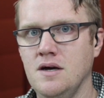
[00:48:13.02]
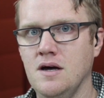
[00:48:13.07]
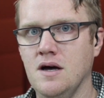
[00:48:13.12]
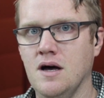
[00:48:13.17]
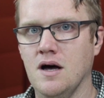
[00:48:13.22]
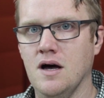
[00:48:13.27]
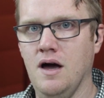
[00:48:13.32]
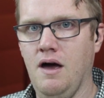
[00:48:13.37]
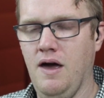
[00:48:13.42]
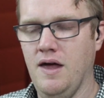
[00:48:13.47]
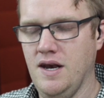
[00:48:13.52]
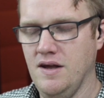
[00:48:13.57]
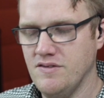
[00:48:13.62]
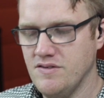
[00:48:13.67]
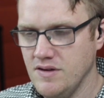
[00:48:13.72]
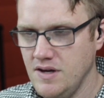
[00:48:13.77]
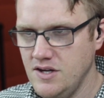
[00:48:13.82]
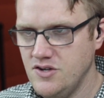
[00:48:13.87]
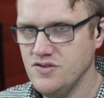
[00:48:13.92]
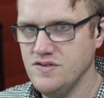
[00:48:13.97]
And
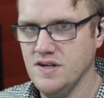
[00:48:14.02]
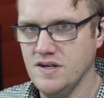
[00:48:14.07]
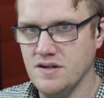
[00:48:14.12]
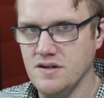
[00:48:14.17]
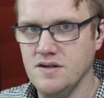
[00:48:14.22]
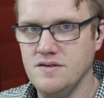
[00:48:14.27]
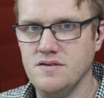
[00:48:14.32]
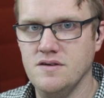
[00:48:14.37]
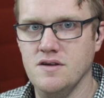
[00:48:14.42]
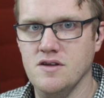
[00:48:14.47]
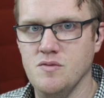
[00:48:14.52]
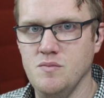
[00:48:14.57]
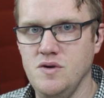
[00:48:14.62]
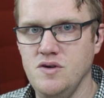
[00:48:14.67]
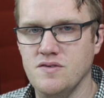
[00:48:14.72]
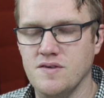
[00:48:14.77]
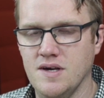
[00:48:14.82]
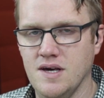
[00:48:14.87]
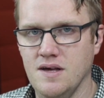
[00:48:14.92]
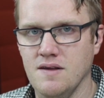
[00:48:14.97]
it's interesting to listen to the
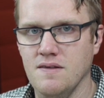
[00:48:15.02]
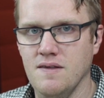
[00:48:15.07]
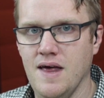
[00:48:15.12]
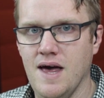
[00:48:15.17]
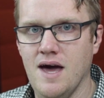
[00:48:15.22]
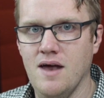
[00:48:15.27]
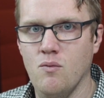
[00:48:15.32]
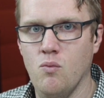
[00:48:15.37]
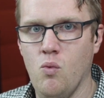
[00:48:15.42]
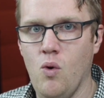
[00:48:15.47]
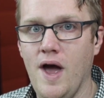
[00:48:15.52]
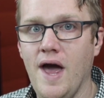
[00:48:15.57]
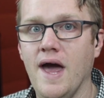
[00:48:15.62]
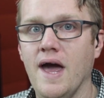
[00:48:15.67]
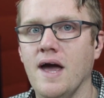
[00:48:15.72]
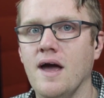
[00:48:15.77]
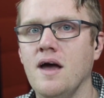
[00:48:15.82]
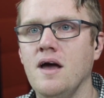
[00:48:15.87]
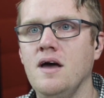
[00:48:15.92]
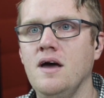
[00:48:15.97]
music in that
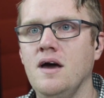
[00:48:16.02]
way,